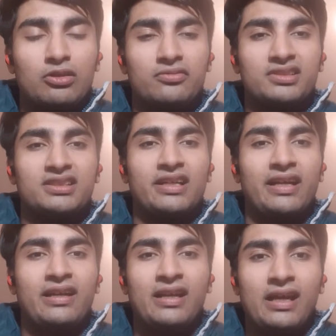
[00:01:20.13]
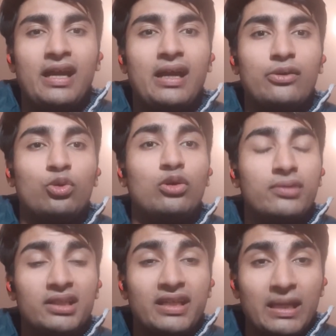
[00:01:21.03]
of the side. And who
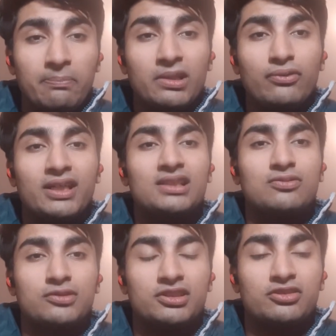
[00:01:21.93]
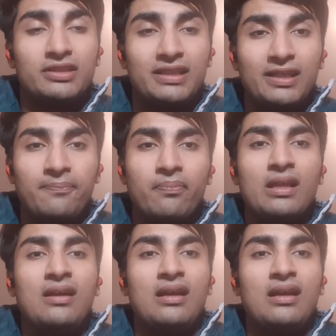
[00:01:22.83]
will keep the wickets for Australia?